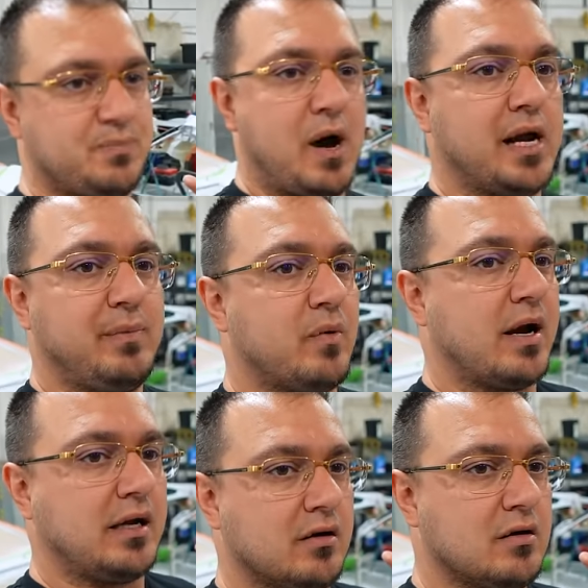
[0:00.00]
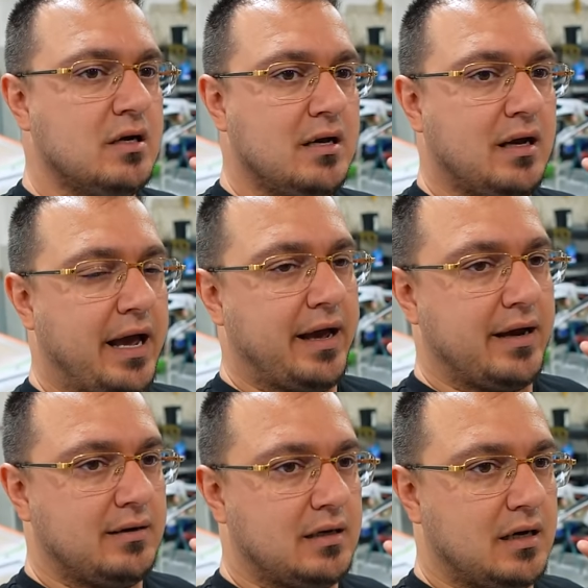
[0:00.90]
behind me right here.
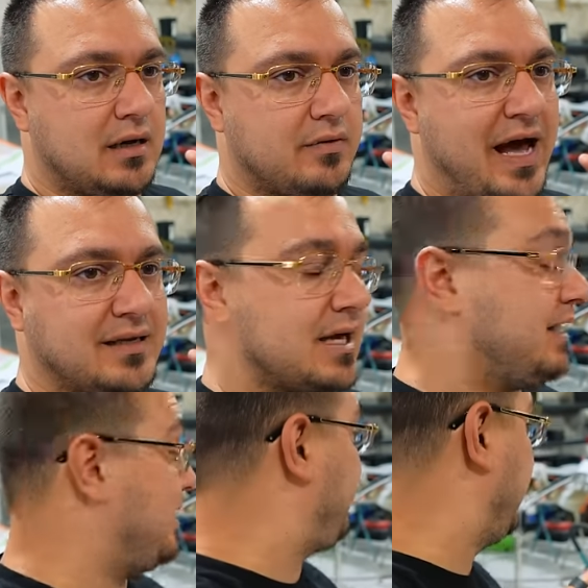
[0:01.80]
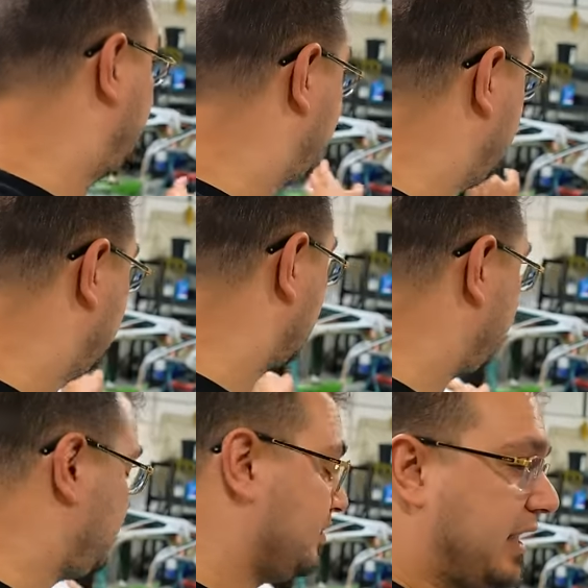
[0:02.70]
And that's gonna get painted in a
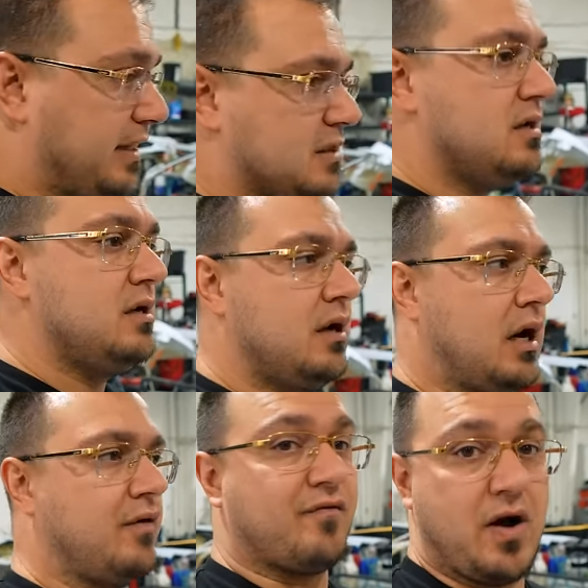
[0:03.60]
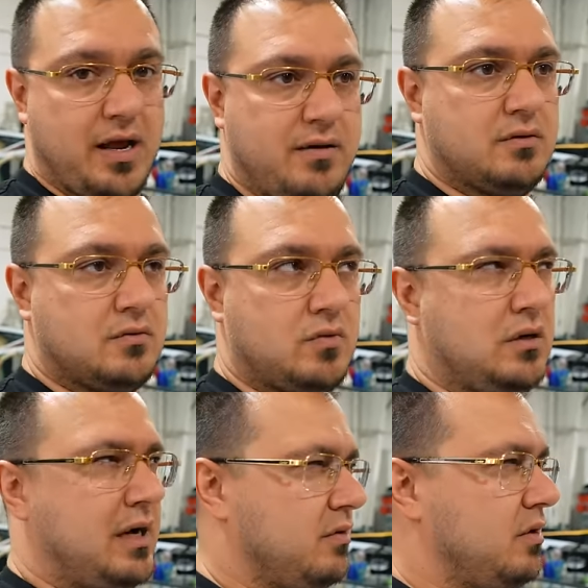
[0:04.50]
couple of days on Friday.
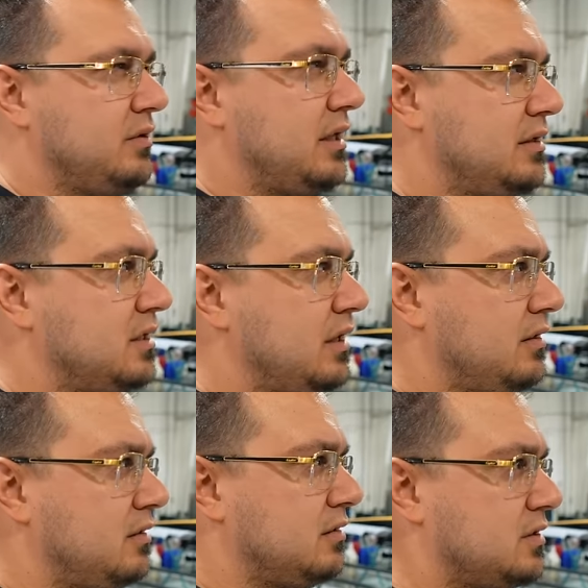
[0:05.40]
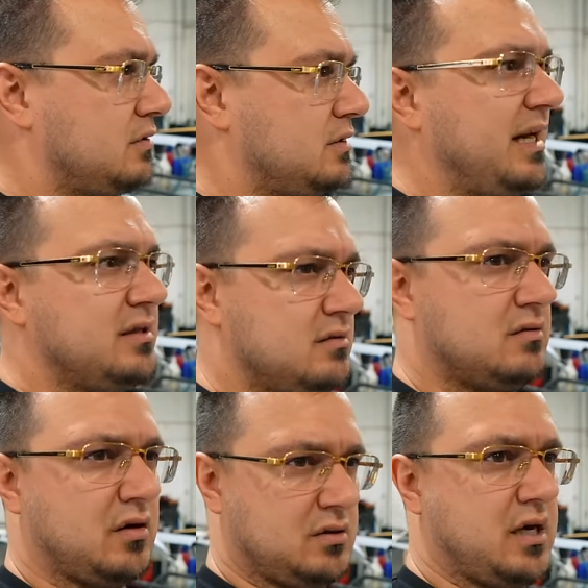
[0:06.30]
Well, I don't know what today is today. Today's
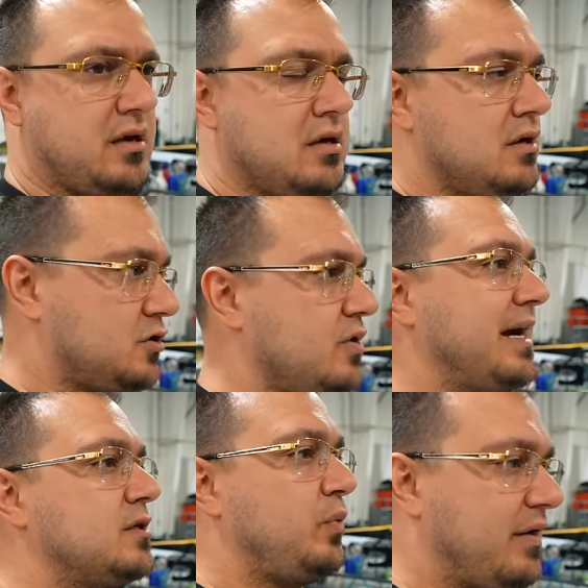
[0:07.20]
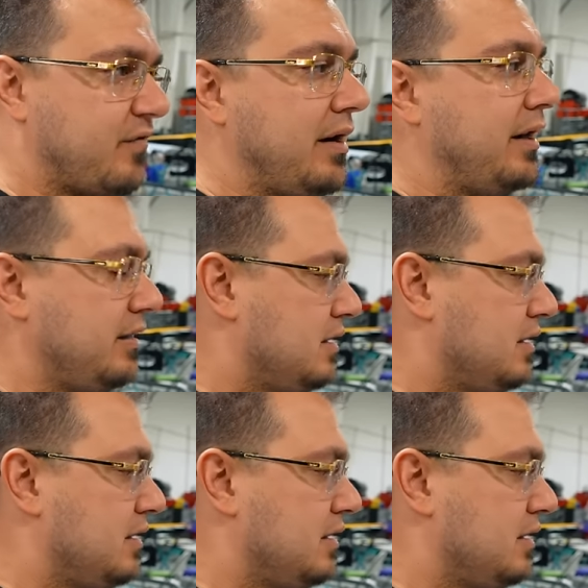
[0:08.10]
Thursday. So next week, Friday.